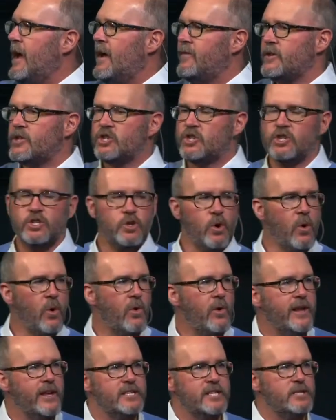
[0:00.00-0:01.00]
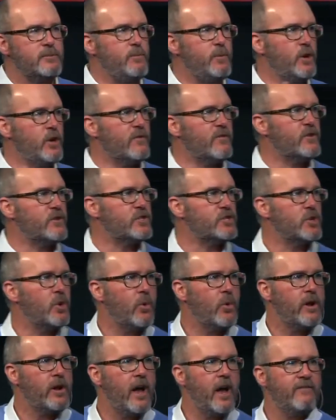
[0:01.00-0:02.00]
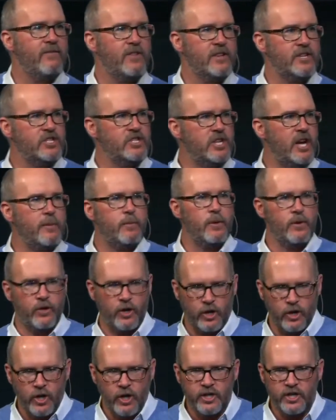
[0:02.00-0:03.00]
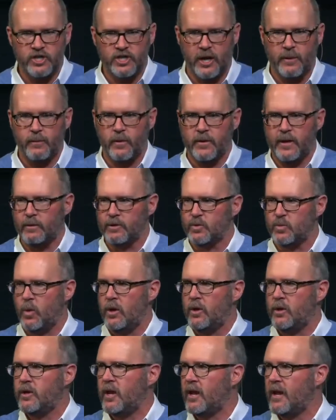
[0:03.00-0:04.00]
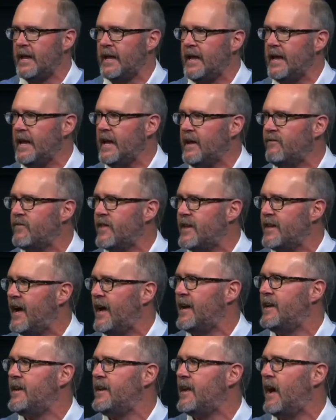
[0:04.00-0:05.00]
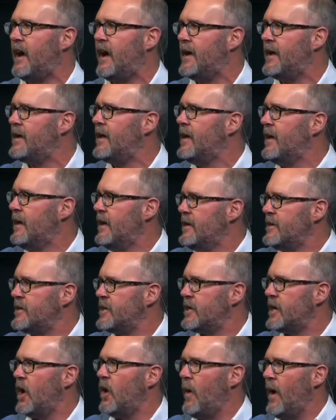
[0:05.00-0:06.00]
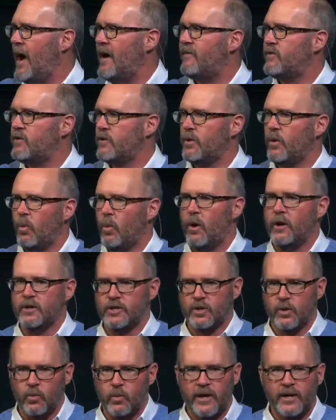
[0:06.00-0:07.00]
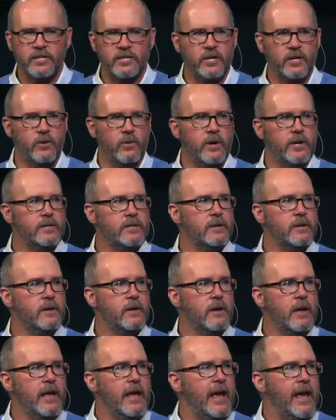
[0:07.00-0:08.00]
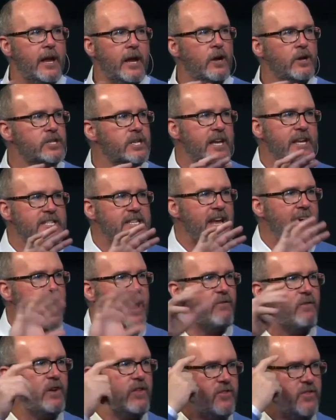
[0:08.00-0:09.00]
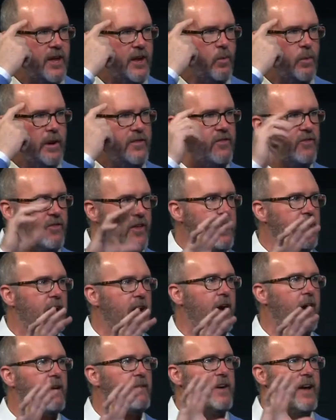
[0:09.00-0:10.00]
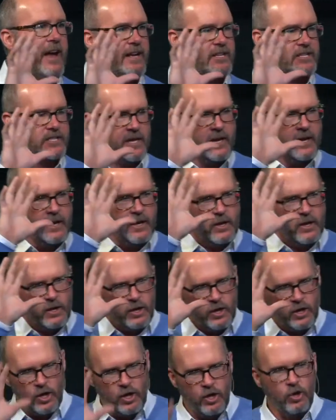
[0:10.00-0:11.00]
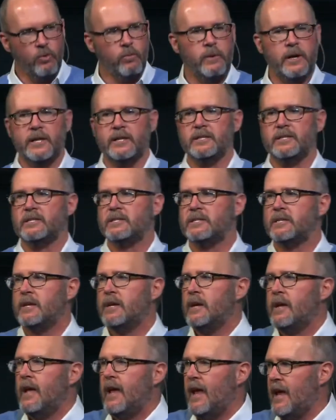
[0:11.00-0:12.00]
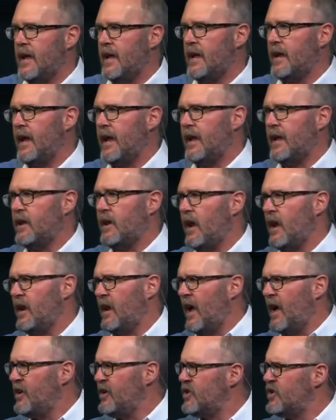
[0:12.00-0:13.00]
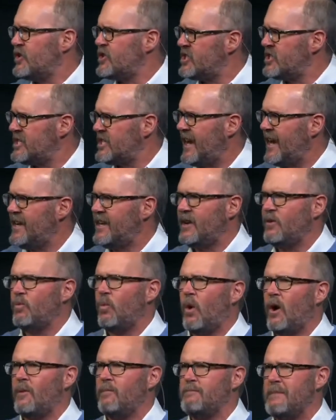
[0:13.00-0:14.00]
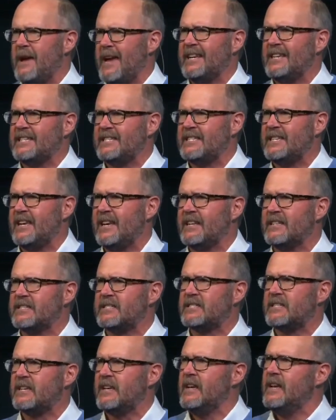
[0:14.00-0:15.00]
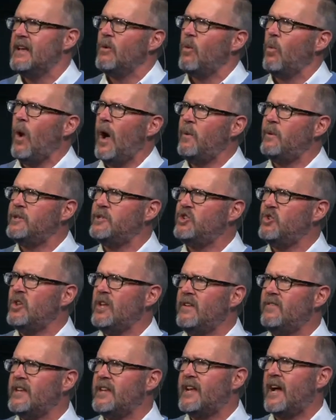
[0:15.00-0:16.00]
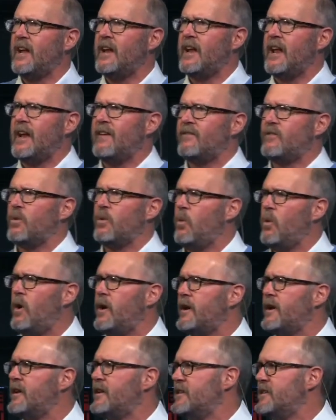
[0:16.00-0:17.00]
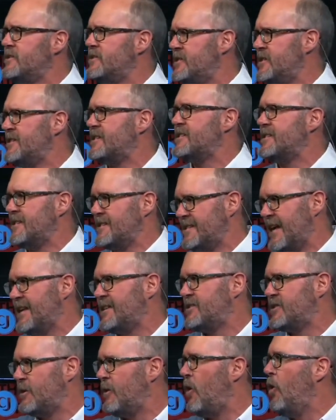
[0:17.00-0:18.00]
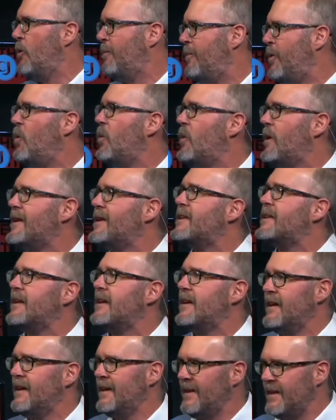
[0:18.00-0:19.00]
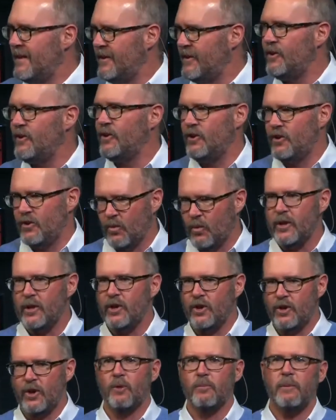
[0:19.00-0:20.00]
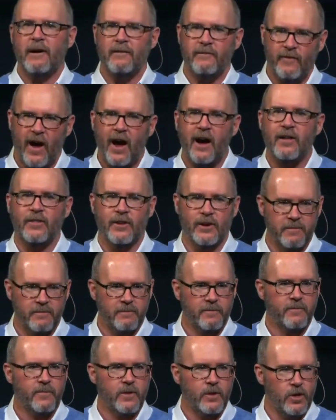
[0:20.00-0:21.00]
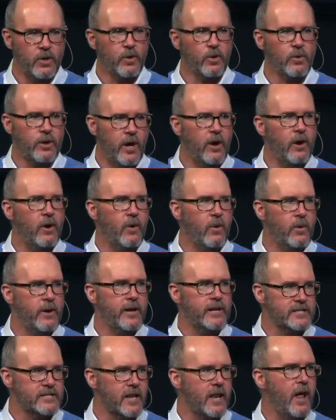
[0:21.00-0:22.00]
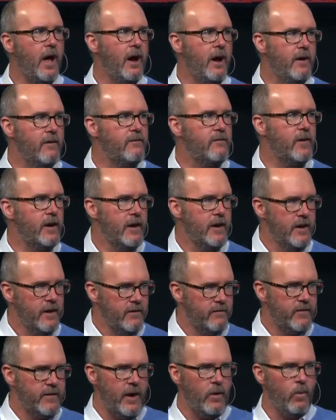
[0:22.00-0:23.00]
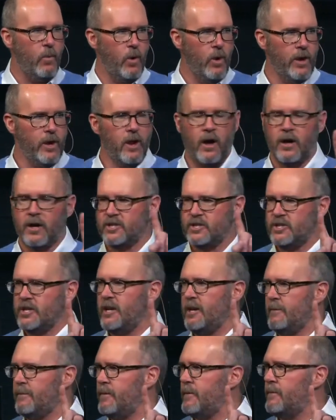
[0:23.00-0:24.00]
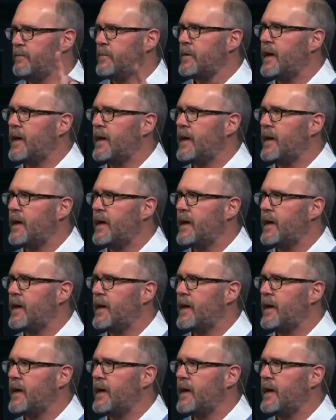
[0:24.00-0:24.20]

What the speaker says: And the story is this beautiful story of the shepherd, the good shepherd, that was willing to leave the 99 to go after the one, to rescue it. It goes against everything we think of as humans in understanding what makes sense. Why would you leave the 99 after the one? And Jesus says, that's the whole point. When you know my Father, you'll know his love for that one lost sheep.